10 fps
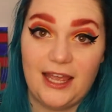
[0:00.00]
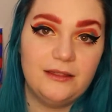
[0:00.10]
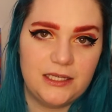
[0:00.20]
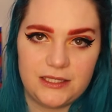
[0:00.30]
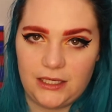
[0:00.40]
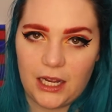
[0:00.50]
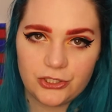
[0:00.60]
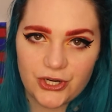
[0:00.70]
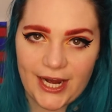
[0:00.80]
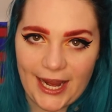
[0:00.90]
And listen,
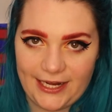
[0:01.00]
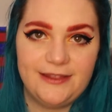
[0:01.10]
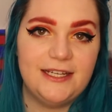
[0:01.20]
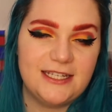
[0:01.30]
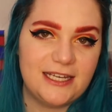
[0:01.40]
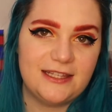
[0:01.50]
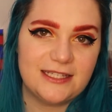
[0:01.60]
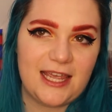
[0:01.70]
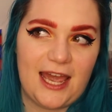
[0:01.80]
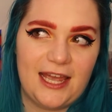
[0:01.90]
I'll try anything to get
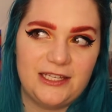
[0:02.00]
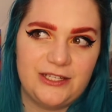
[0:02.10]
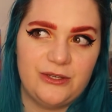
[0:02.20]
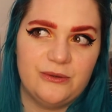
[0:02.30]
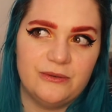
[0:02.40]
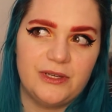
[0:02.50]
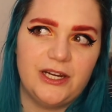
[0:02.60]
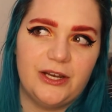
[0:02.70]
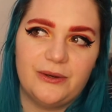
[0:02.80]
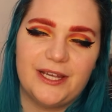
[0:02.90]
this cat
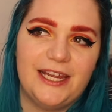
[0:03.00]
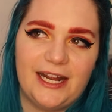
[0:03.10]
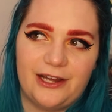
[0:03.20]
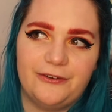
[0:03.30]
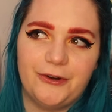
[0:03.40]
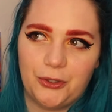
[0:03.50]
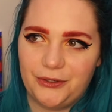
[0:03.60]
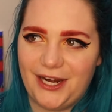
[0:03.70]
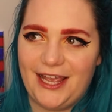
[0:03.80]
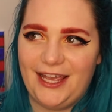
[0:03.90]
to, get out of her
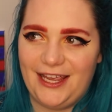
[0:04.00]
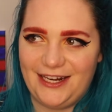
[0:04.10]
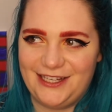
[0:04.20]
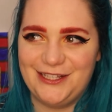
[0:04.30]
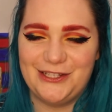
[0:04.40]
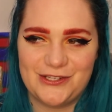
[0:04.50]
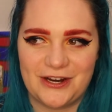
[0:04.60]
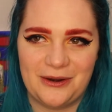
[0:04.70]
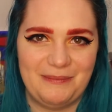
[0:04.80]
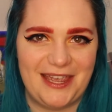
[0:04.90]
own head and
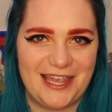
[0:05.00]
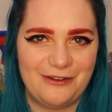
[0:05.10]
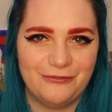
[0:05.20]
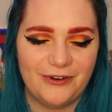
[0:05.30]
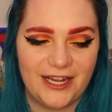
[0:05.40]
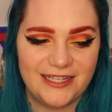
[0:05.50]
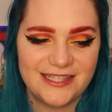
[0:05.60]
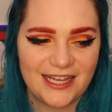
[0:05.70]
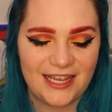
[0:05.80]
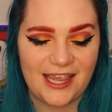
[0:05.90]
start making
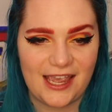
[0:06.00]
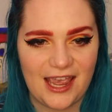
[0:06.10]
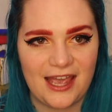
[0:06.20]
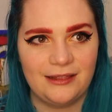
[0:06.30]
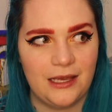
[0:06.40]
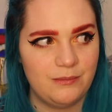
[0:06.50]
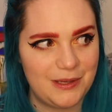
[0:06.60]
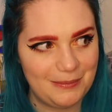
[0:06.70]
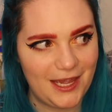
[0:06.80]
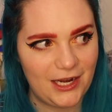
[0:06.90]
friends, aka let
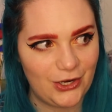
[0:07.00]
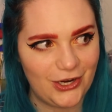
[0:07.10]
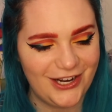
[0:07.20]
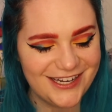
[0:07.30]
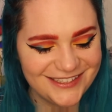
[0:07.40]
me pet her.